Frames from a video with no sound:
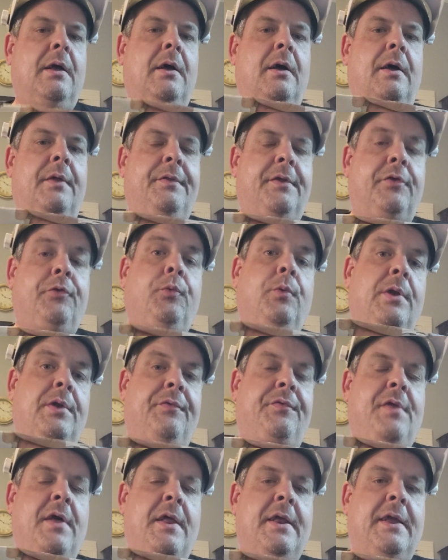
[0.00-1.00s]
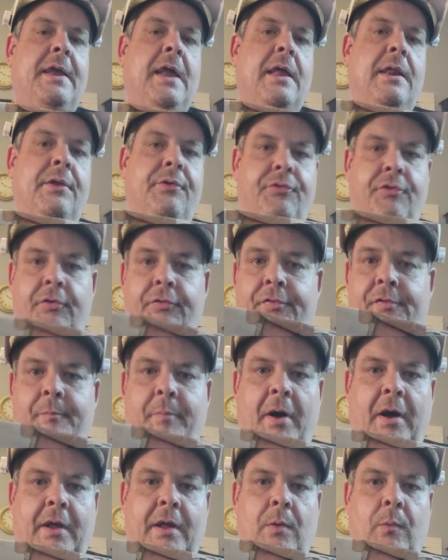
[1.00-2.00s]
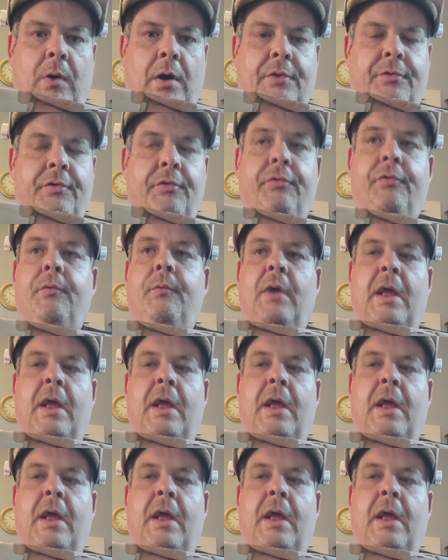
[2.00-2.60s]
This one is dedicated just to pocket watches,